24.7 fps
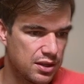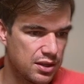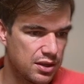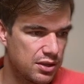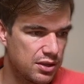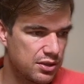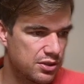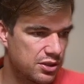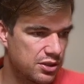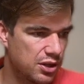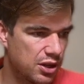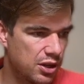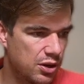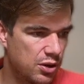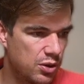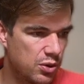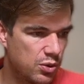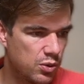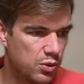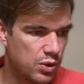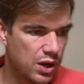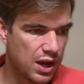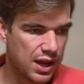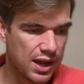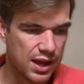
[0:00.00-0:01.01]

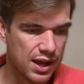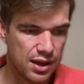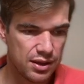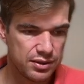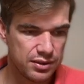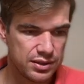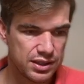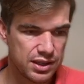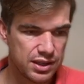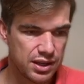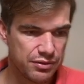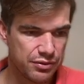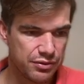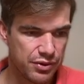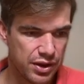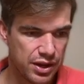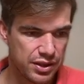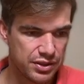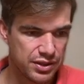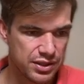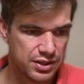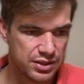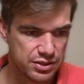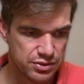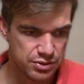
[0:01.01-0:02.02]
So how did I
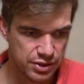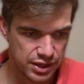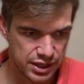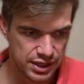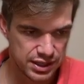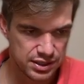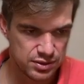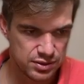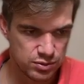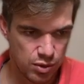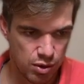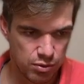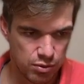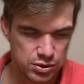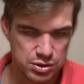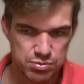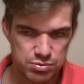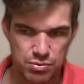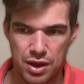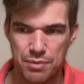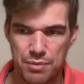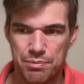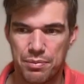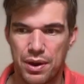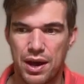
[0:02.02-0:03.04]
find this trade? What was
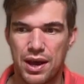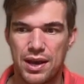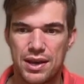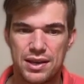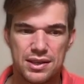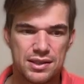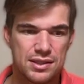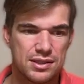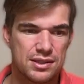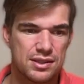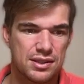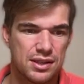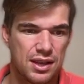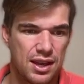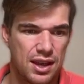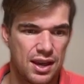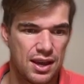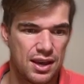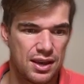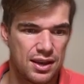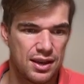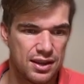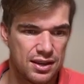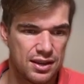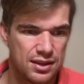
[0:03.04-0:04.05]
my bias
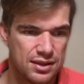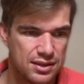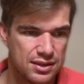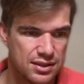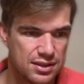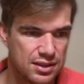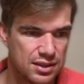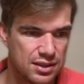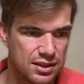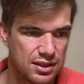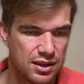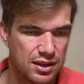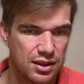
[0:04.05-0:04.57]
and